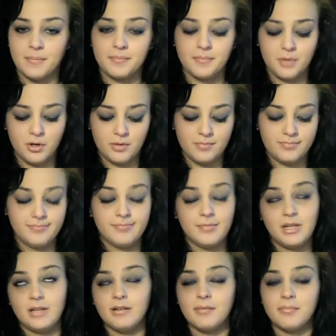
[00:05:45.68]
or
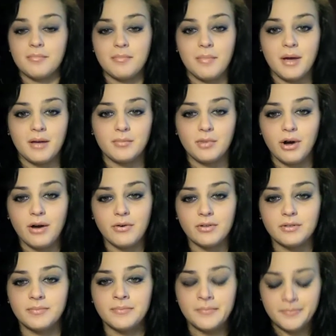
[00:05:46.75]
medium matte brown,
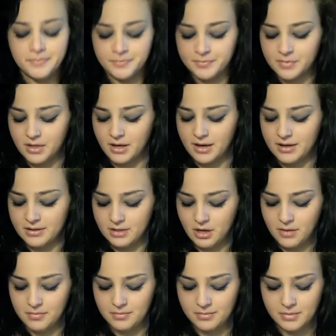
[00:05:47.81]
and
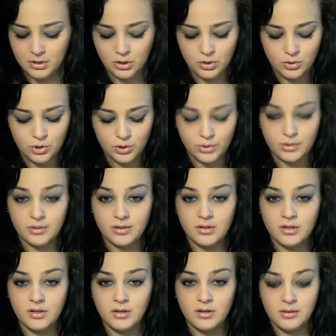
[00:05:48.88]
a neutral
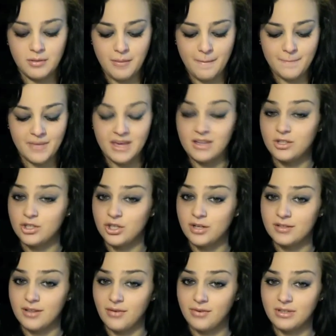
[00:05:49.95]
beige,
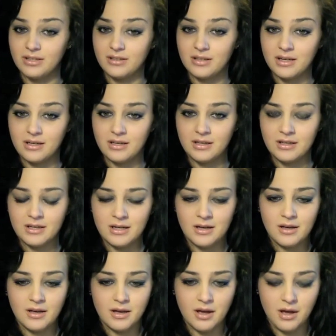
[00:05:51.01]
definitely.
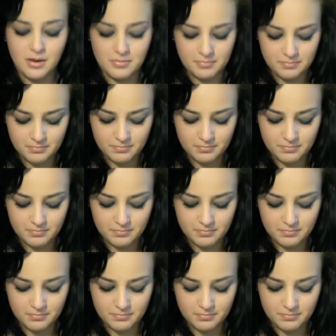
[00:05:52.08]
And